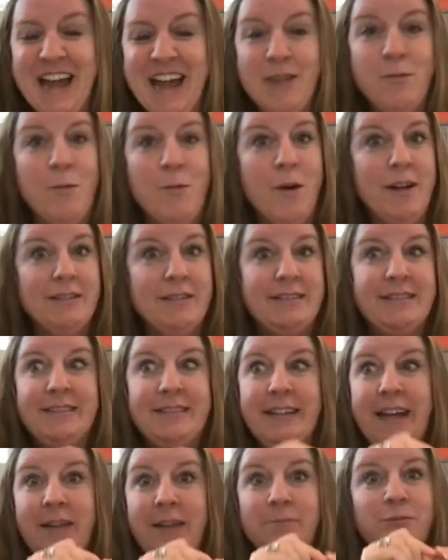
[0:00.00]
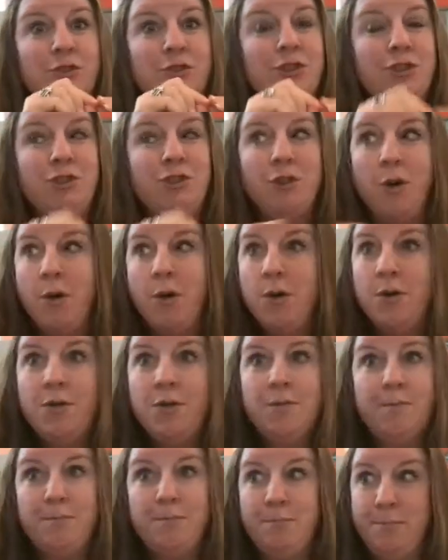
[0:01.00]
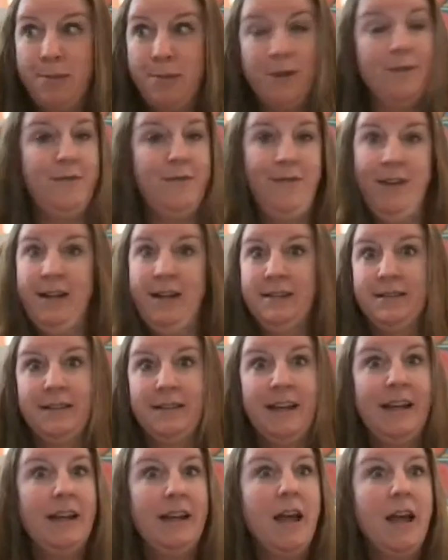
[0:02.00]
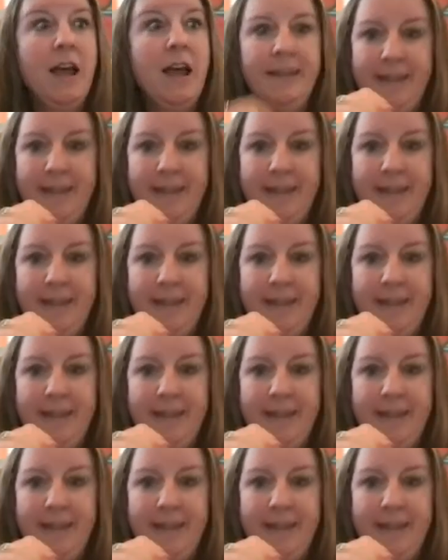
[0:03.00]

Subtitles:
and what seems so perfect, like,